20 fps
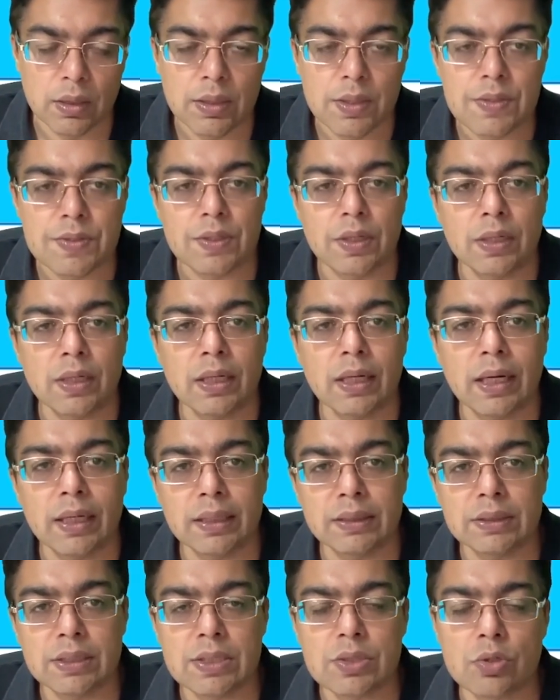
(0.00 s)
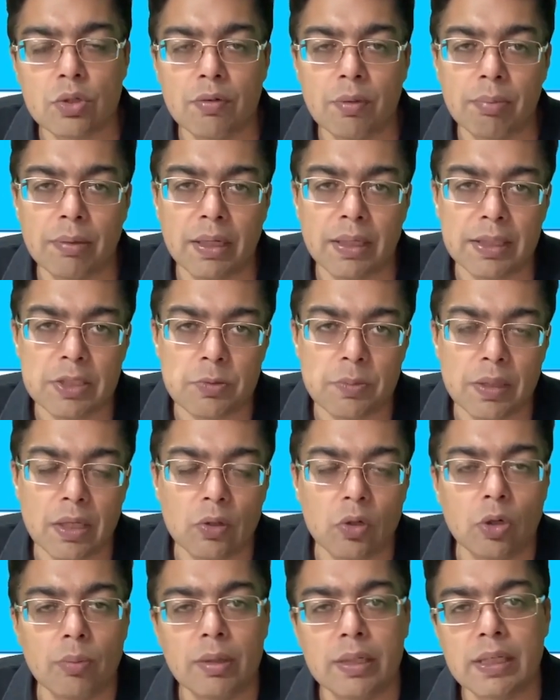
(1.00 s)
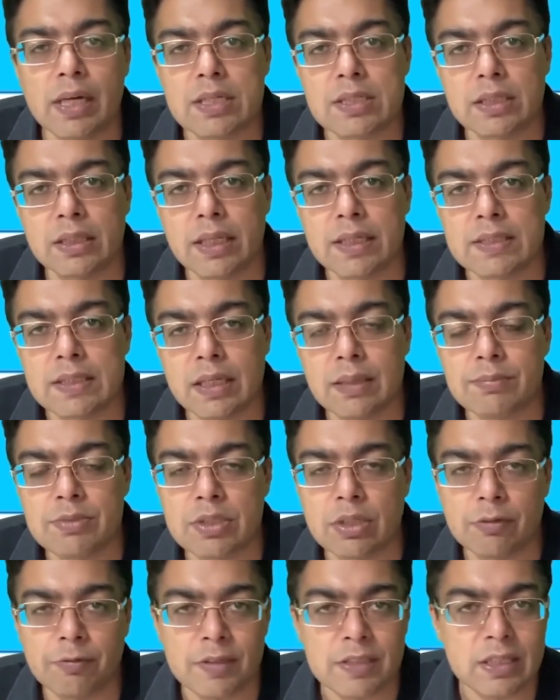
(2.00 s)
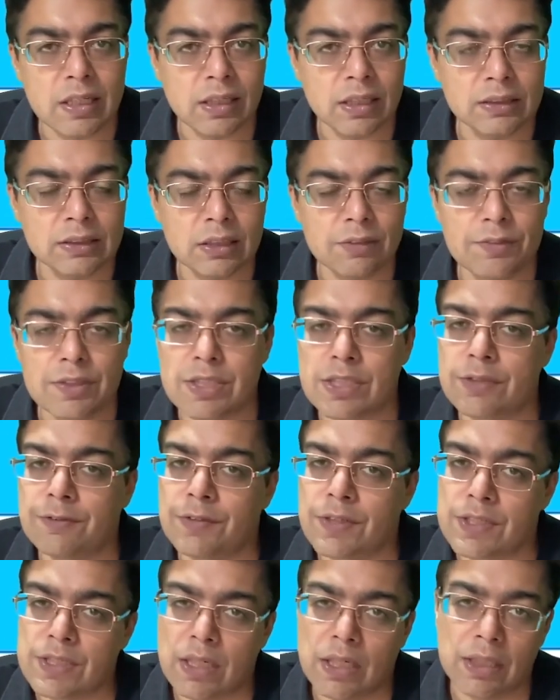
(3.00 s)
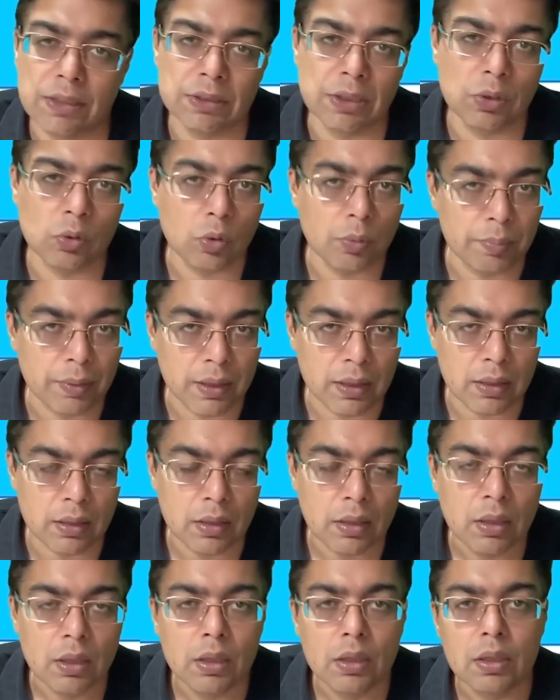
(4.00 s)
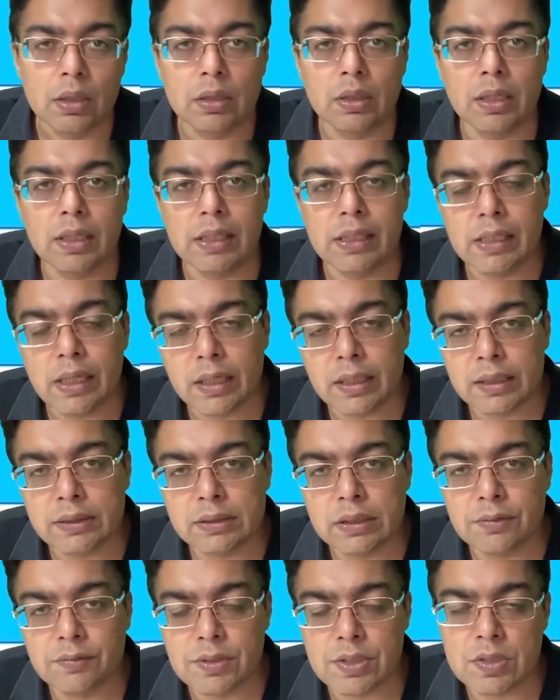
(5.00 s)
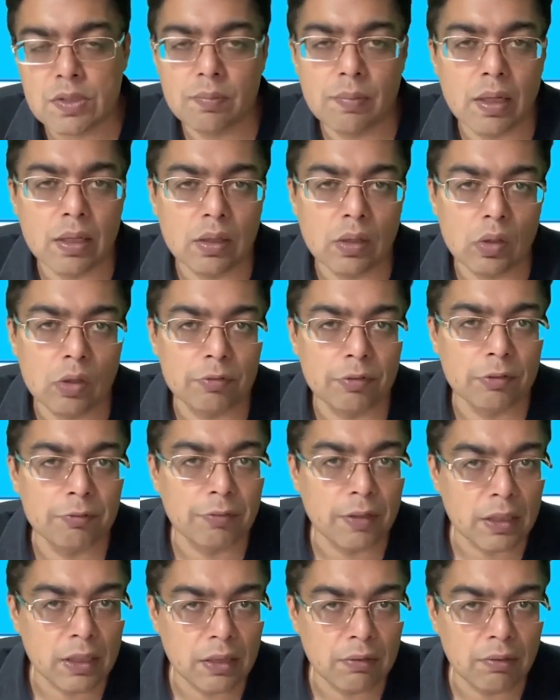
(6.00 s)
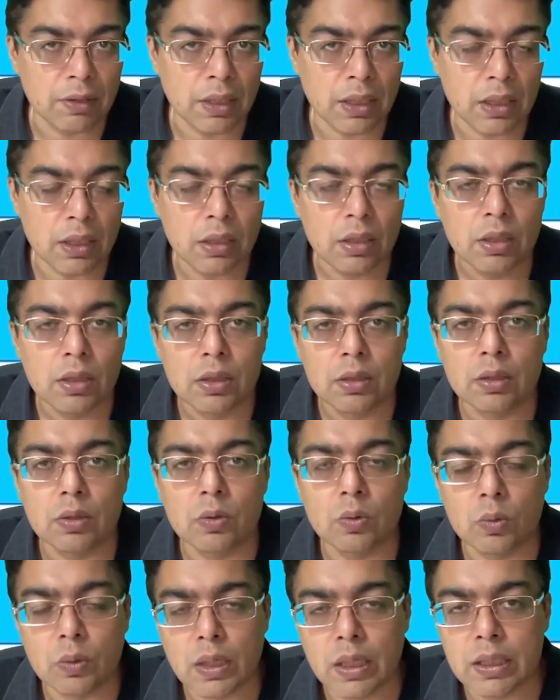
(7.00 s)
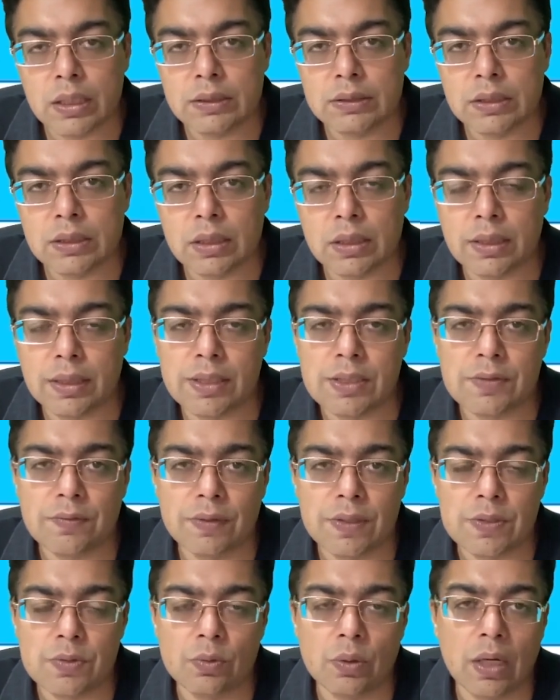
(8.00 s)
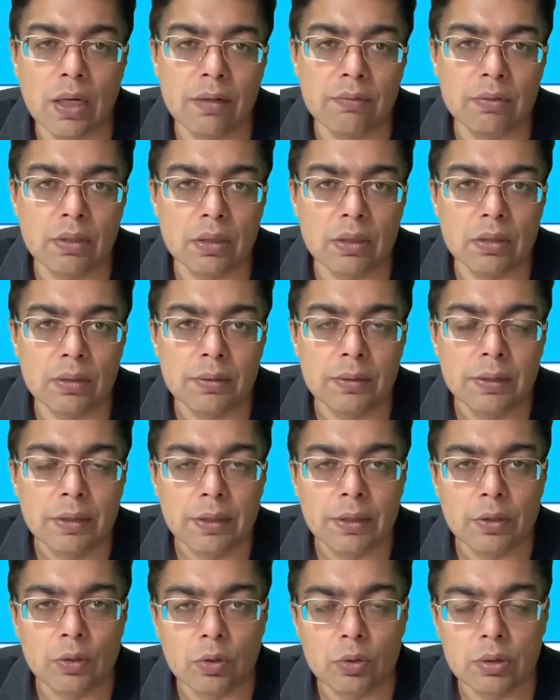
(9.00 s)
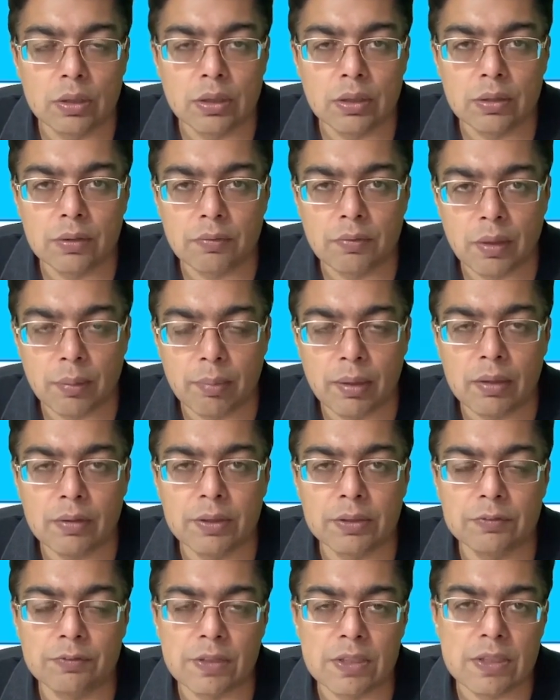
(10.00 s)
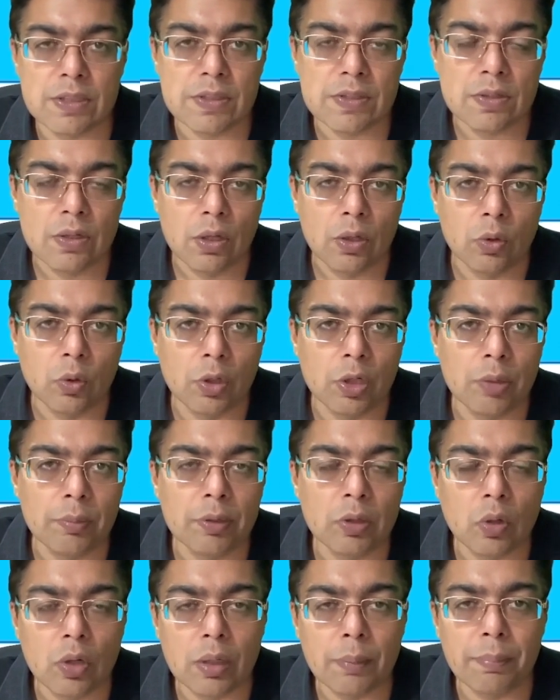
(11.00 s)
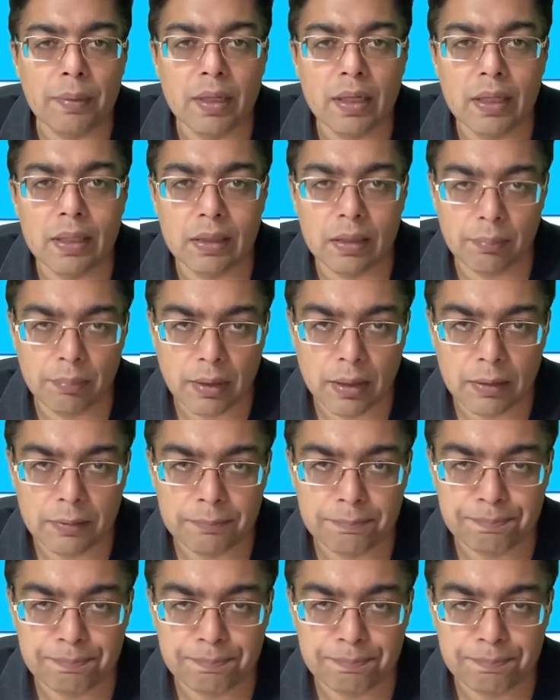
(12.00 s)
Certain antigens of hepatitis B are commonly asked in the exam. Surface antigen, which is the first antigen to appear. The E antigen, which is a marker of infectivity. The core antigen, against which you have the trouble which is going to be not appearing in the blood.